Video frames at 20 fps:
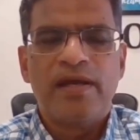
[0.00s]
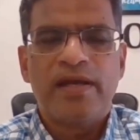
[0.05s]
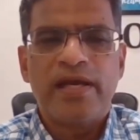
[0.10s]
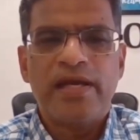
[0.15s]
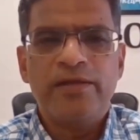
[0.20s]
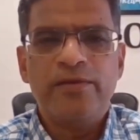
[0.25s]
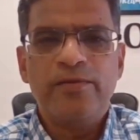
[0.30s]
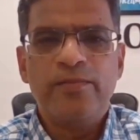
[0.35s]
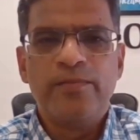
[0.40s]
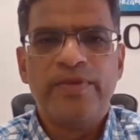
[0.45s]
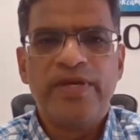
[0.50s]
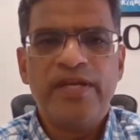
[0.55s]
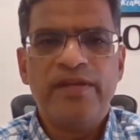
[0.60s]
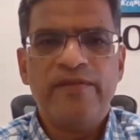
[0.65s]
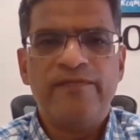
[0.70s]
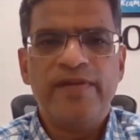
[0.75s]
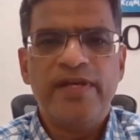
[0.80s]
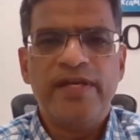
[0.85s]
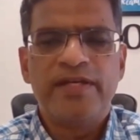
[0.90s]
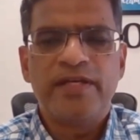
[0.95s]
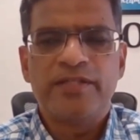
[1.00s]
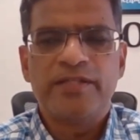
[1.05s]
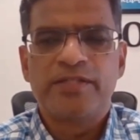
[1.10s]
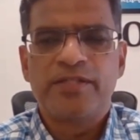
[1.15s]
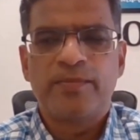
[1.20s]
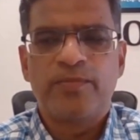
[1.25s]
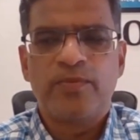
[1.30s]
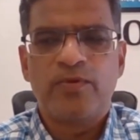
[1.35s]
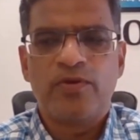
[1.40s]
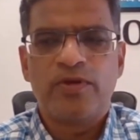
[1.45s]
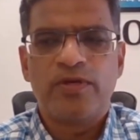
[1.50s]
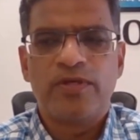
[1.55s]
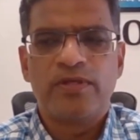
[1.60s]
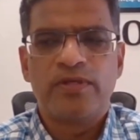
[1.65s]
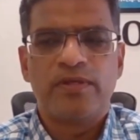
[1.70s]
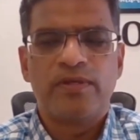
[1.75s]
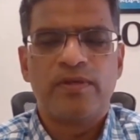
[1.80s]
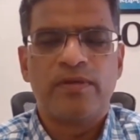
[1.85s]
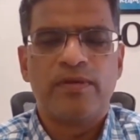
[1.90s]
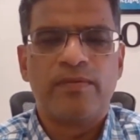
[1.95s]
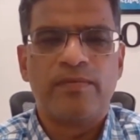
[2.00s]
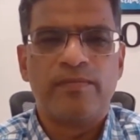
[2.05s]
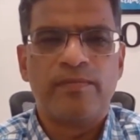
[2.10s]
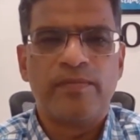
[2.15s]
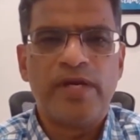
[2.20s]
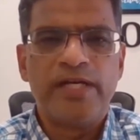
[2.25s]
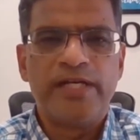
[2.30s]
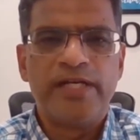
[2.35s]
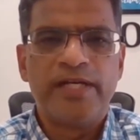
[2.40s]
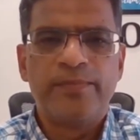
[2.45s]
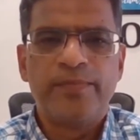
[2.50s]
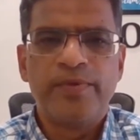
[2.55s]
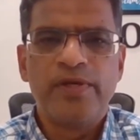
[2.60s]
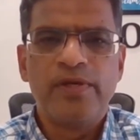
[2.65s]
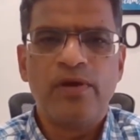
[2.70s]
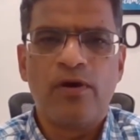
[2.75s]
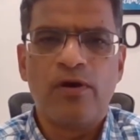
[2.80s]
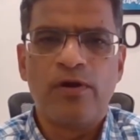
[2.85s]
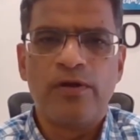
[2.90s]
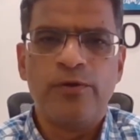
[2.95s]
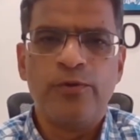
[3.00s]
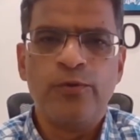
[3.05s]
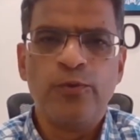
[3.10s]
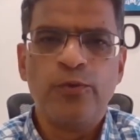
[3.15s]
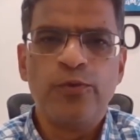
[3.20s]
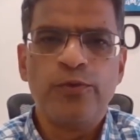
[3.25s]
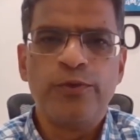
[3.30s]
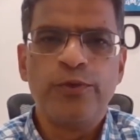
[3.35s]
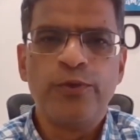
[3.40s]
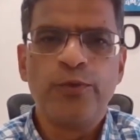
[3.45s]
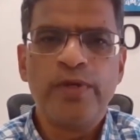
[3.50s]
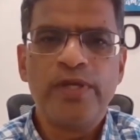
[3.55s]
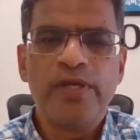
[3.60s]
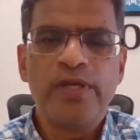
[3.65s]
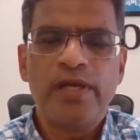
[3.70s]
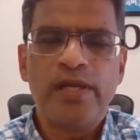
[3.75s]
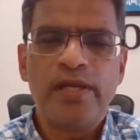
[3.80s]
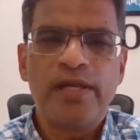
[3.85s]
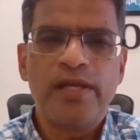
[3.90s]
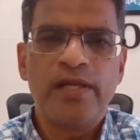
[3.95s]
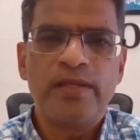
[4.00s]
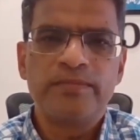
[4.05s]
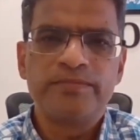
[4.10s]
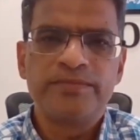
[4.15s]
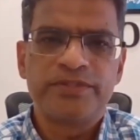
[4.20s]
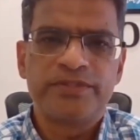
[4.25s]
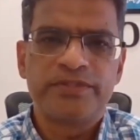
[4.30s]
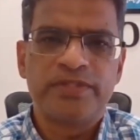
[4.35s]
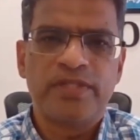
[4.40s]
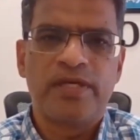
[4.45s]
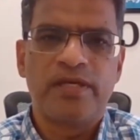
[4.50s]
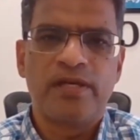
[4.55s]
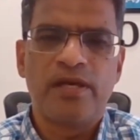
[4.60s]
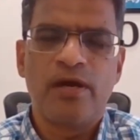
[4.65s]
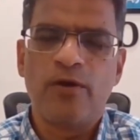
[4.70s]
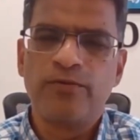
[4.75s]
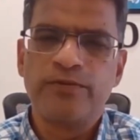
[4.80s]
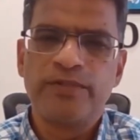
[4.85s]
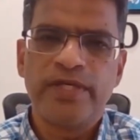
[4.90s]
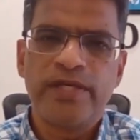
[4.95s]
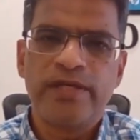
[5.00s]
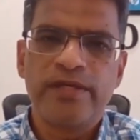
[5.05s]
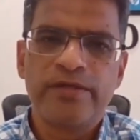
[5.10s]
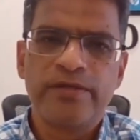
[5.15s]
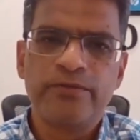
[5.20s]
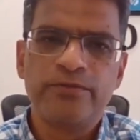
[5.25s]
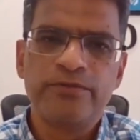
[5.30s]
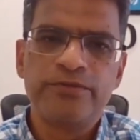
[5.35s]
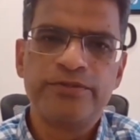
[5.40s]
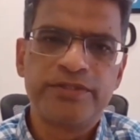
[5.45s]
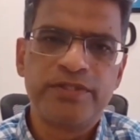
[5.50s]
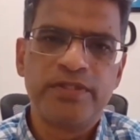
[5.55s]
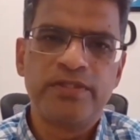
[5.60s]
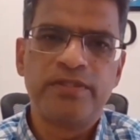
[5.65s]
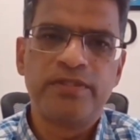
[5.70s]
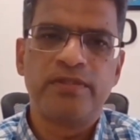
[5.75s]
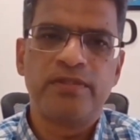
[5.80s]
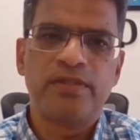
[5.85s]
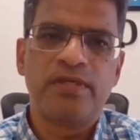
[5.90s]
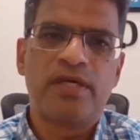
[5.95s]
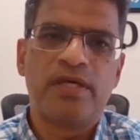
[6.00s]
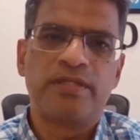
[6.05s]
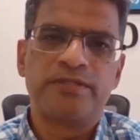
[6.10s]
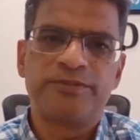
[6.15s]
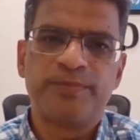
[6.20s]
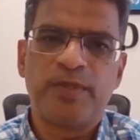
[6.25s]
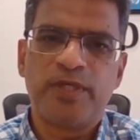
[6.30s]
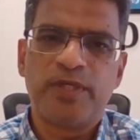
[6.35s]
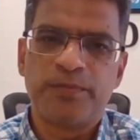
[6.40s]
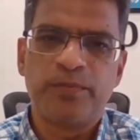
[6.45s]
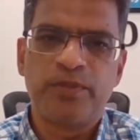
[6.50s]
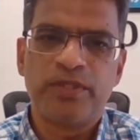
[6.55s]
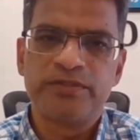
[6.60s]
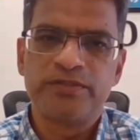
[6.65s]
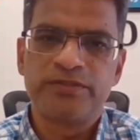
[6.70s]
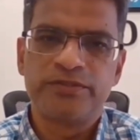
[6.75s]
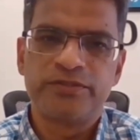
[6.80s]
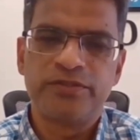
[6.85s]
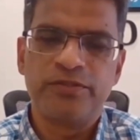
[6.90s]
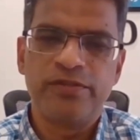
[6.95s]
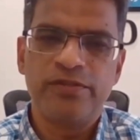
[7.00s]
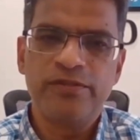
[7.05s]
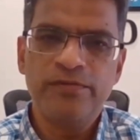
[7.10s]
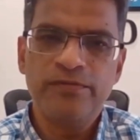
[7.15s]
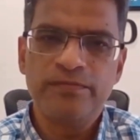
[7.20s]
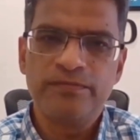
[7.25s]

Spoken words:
Can you briefly touch upon multiple or dual LLMs and how they are used in our SmartBots studio?